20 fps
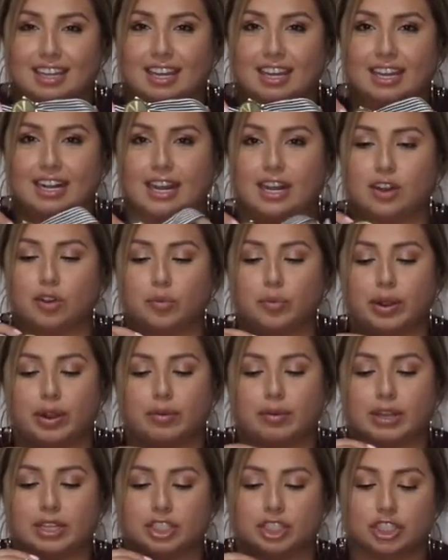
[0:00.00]
And I don't
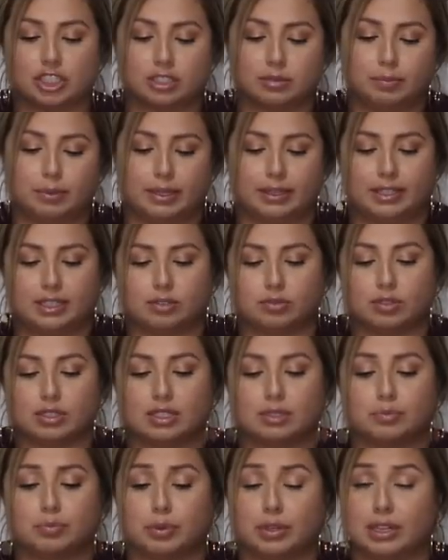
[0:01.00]
wear watches, but this
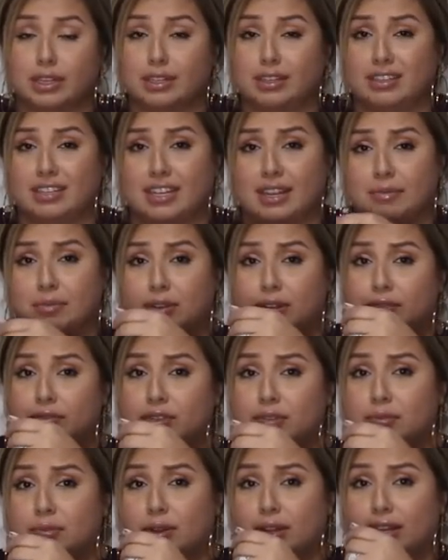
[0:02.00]
one's pretty damn
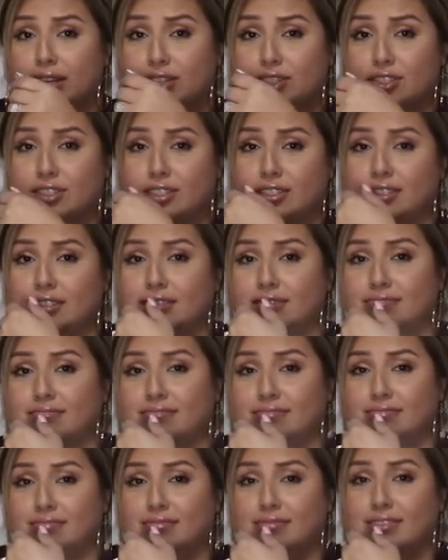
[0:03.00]
comfortable, actually.
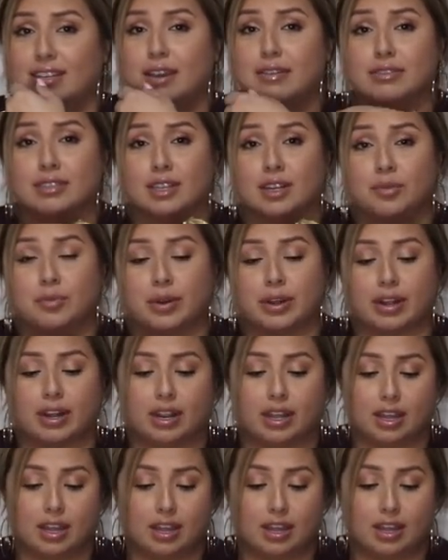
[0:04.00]
I was gonna wear
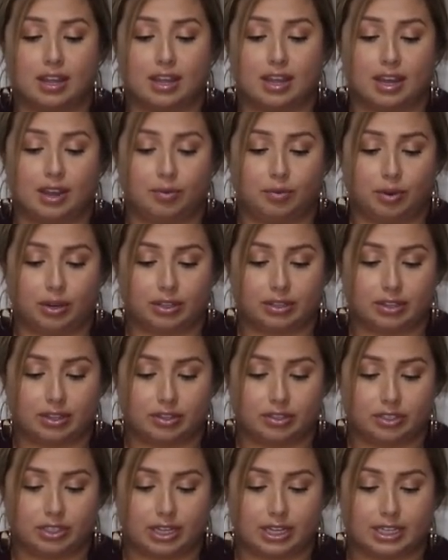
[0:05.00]
it at work the
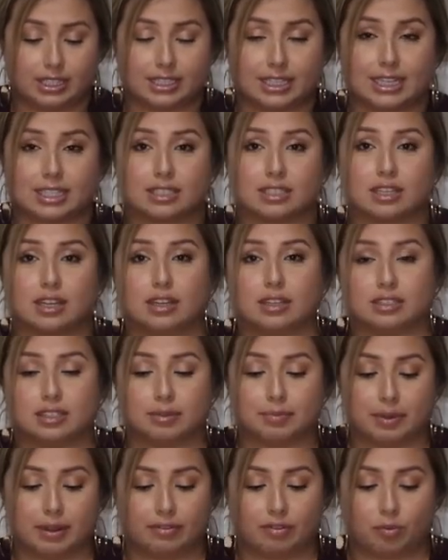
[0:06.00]
other day because that's
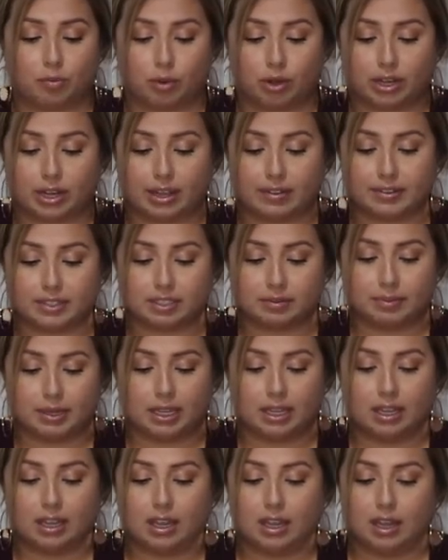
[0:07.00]
somebody from work gave it to
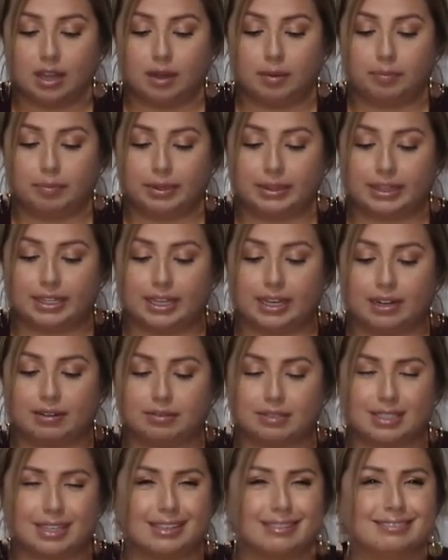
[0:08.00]
me. But then
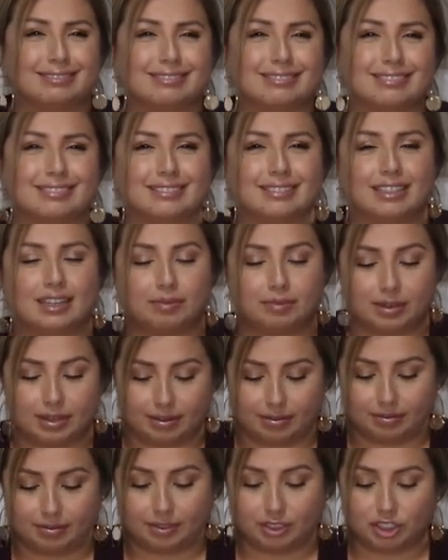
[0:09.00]
I was like, no,
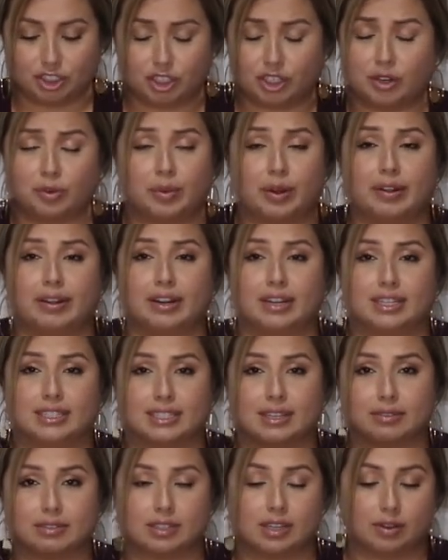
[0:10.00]
oh, shouldn't wear it
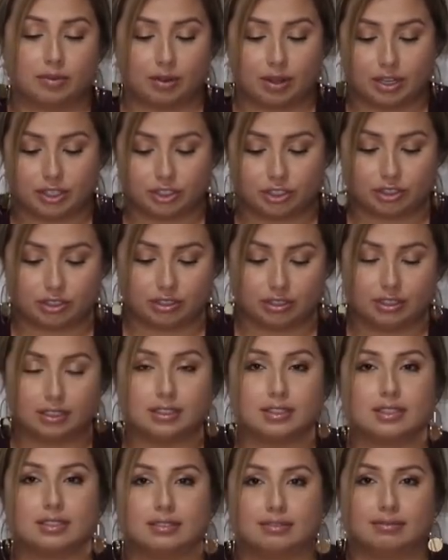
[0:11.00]
because I was going to wash,
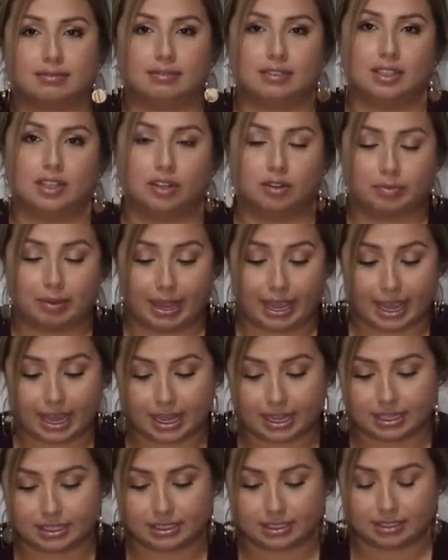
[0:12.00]
you know, my
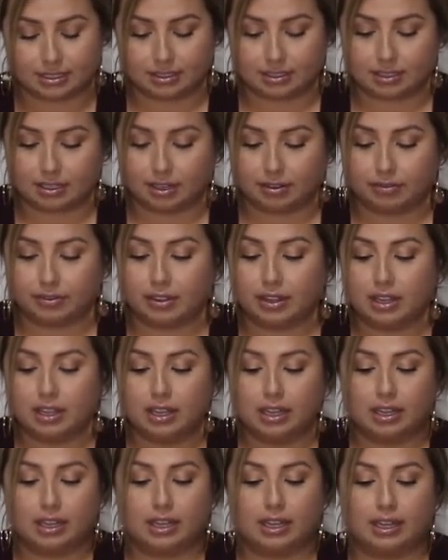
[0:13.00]
hands and stuff.
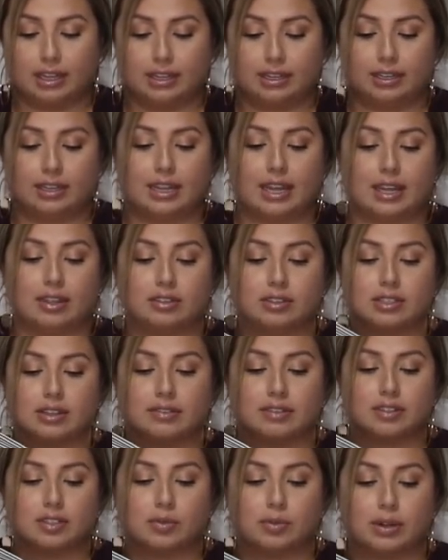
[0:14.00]
And yeah, you
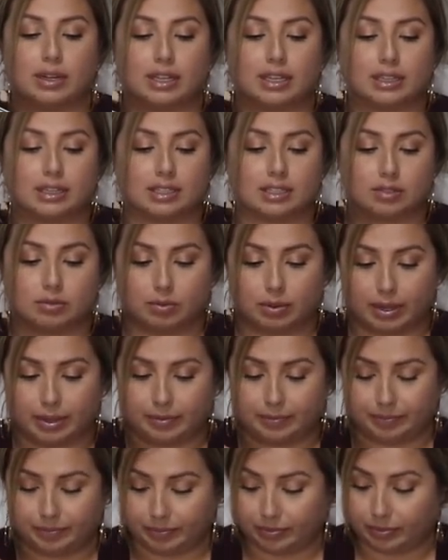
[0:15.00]
definitely don't want to get this wet.